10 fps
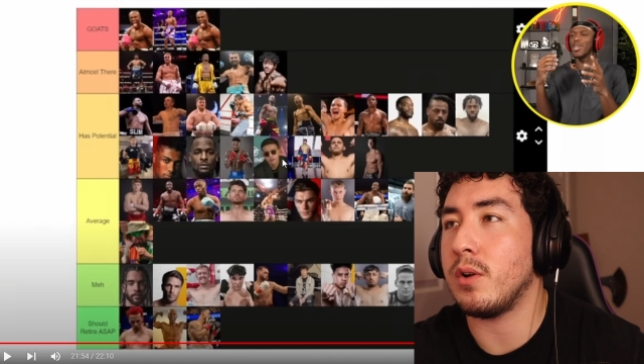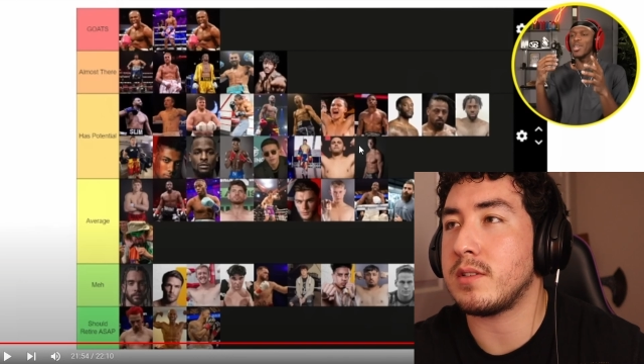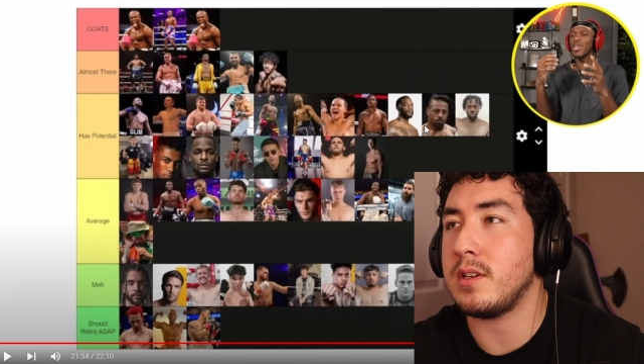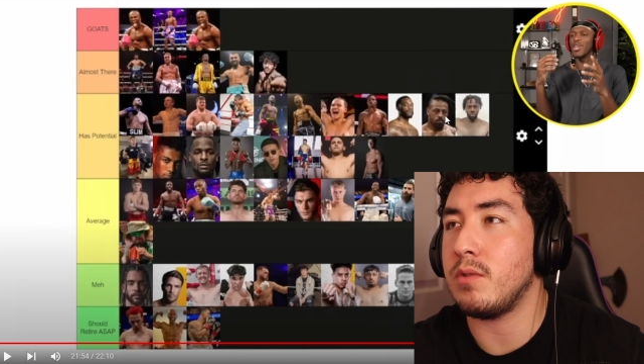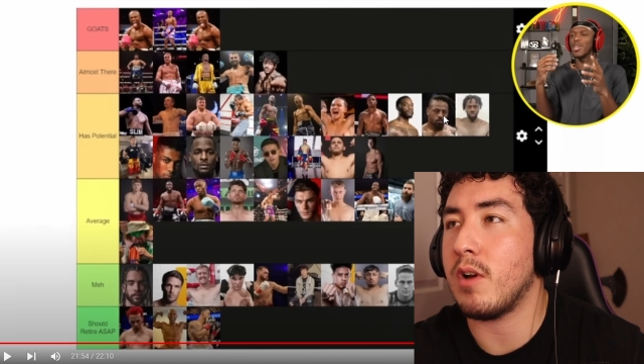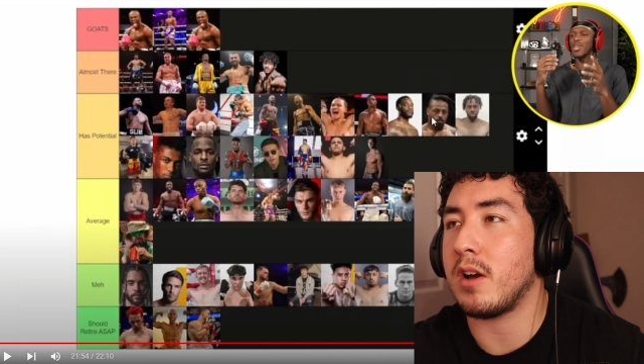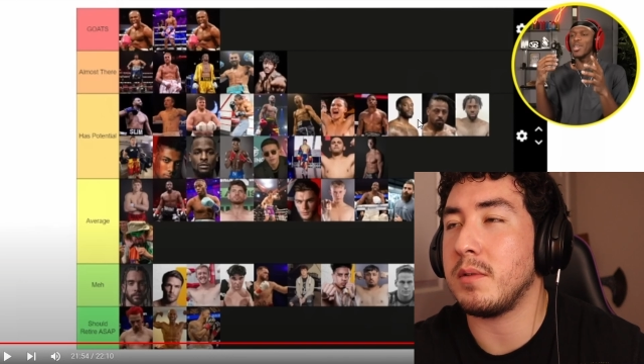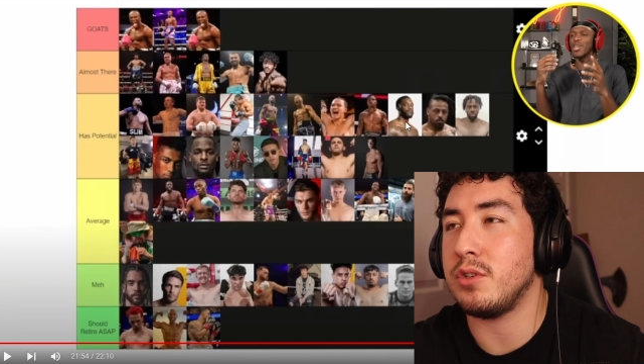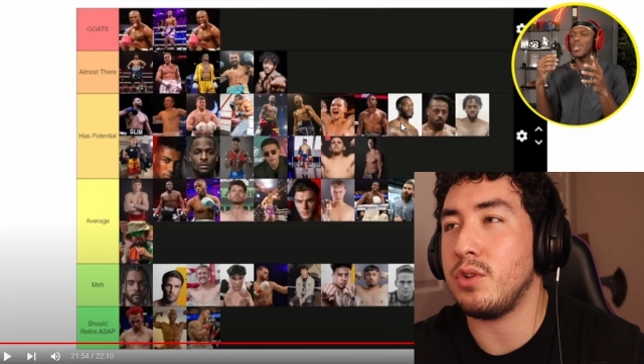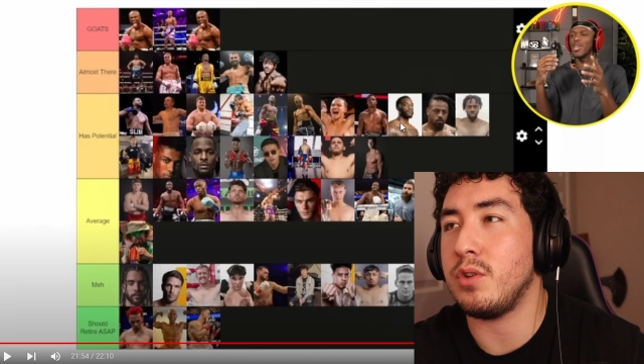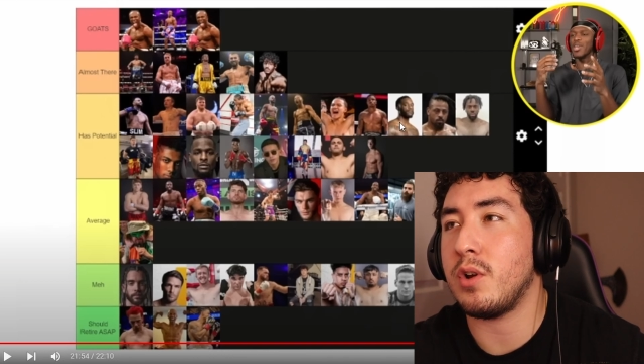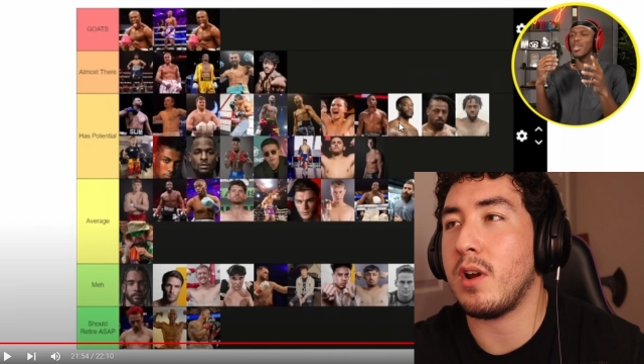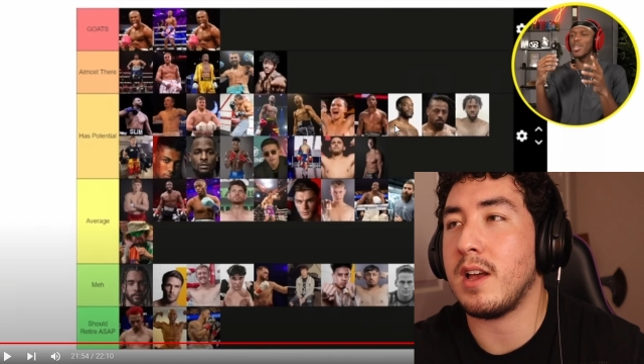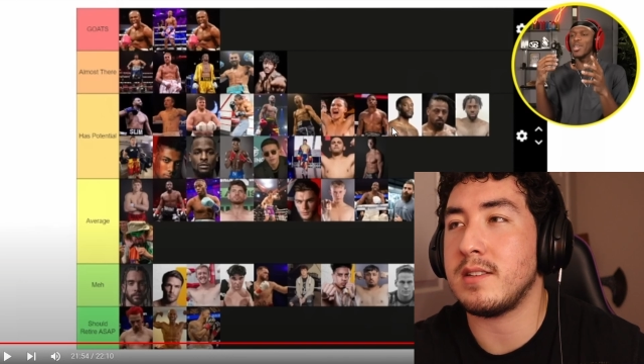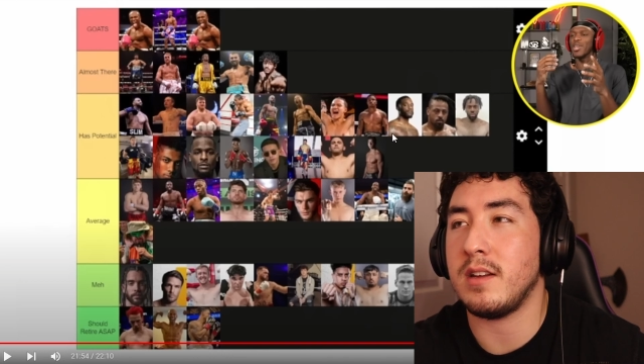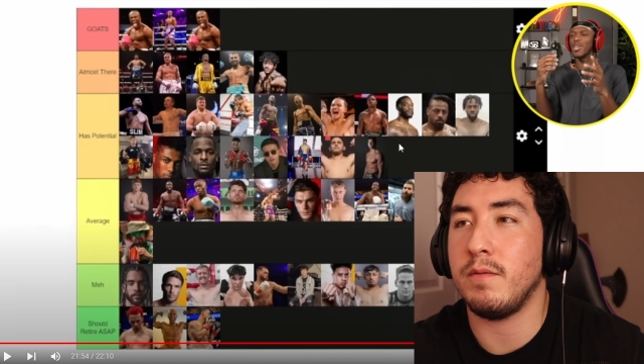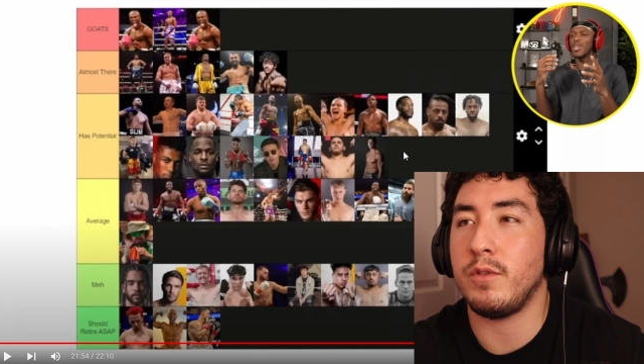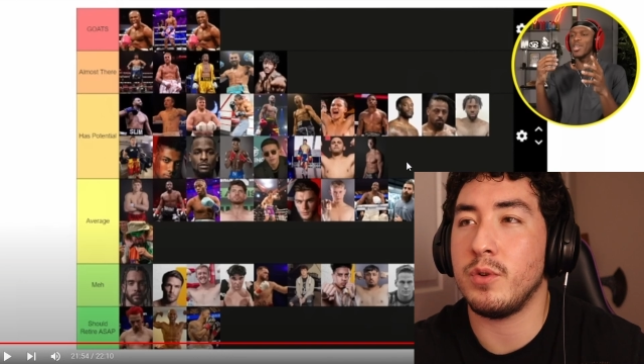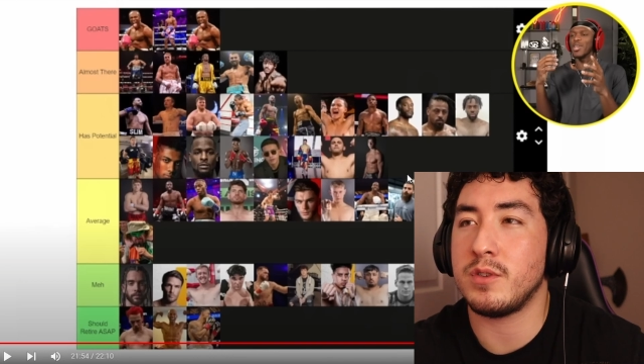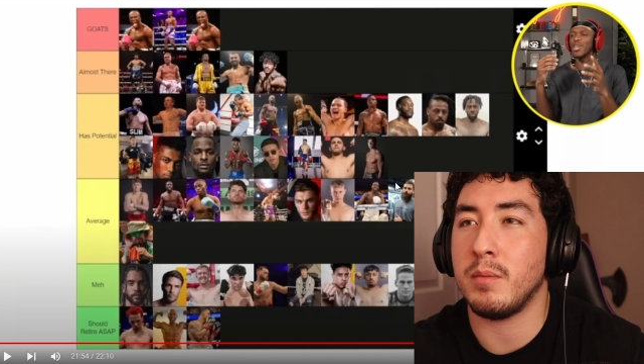I've seen Rockman Jr. as
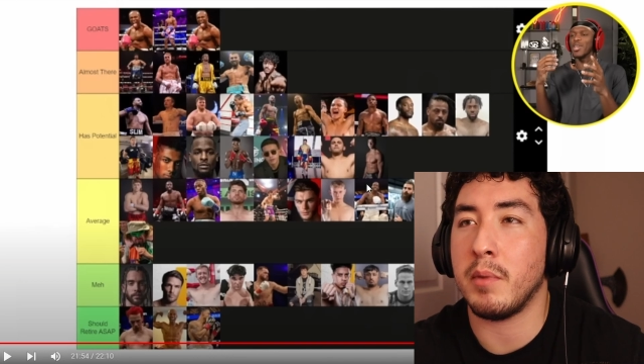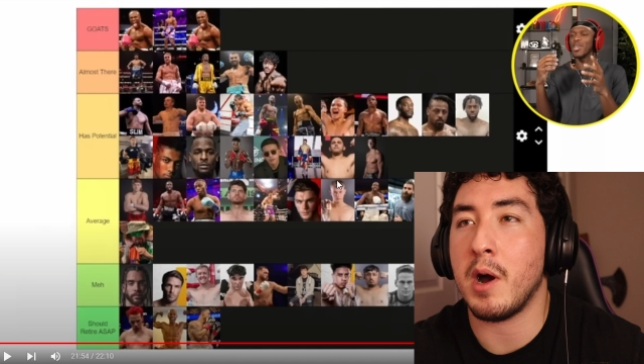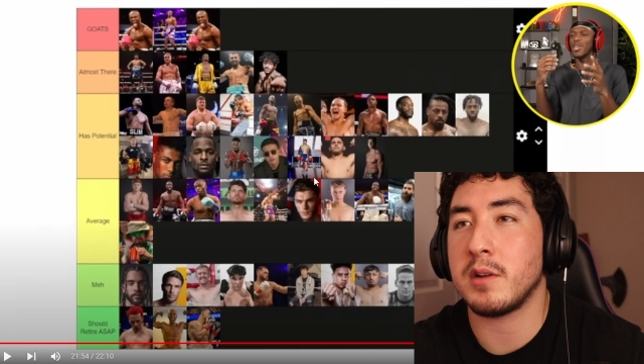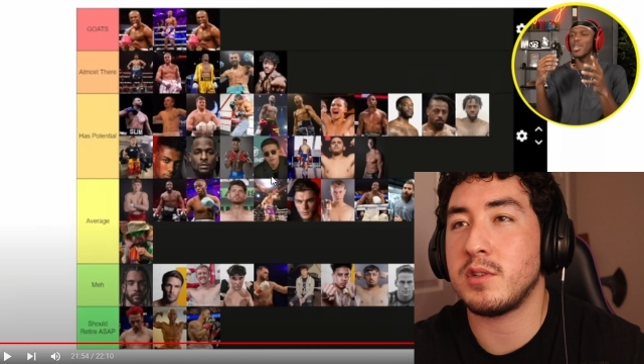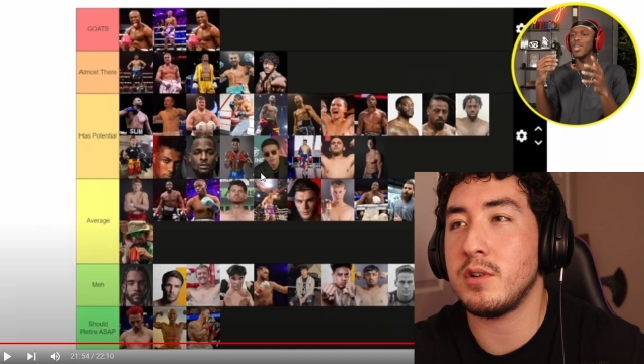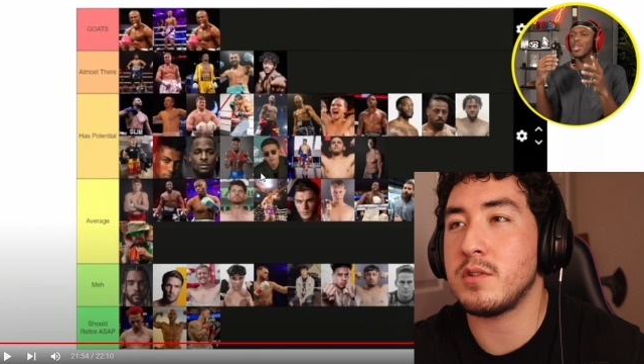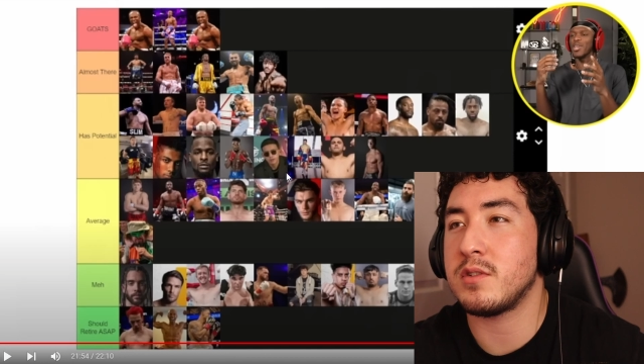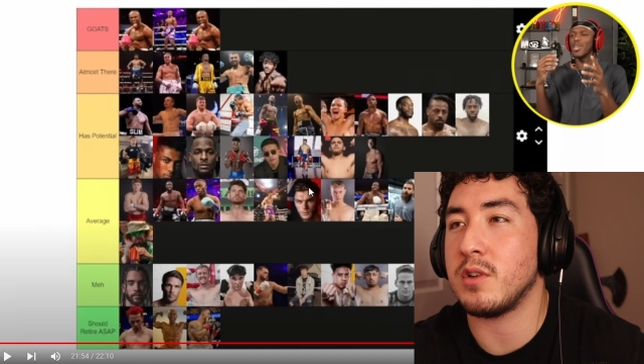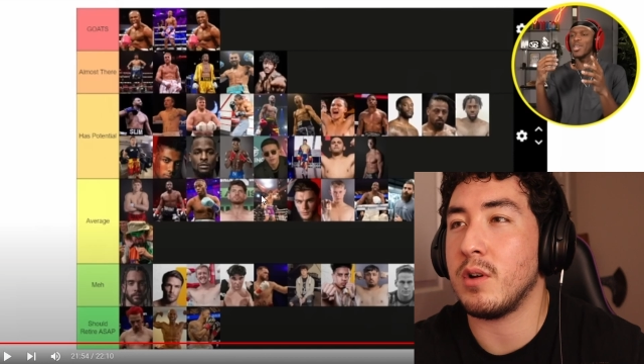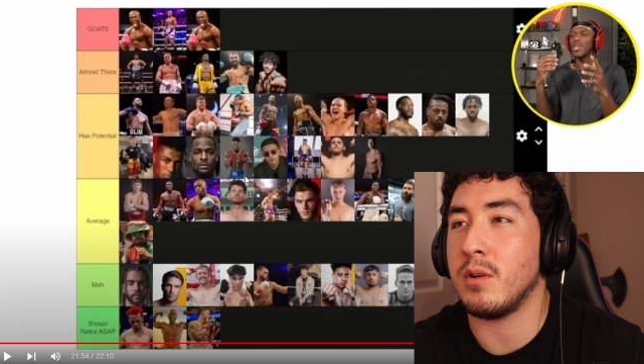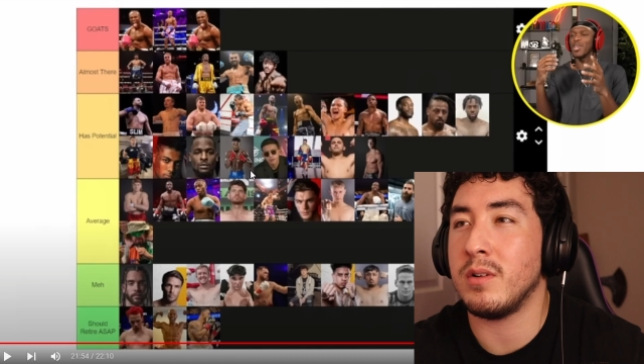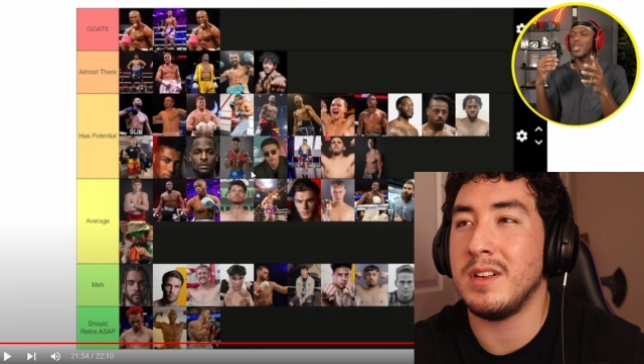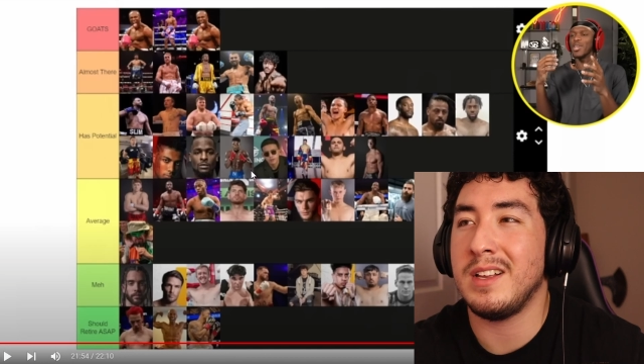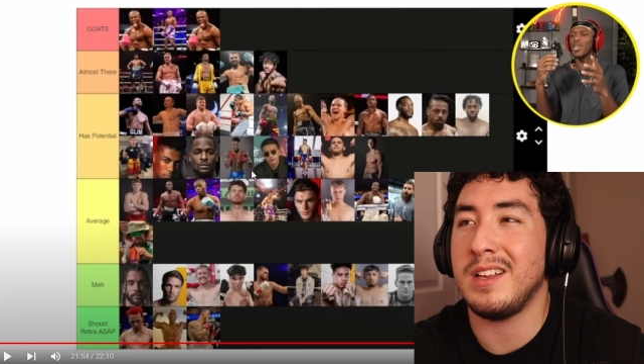influencer boxers, so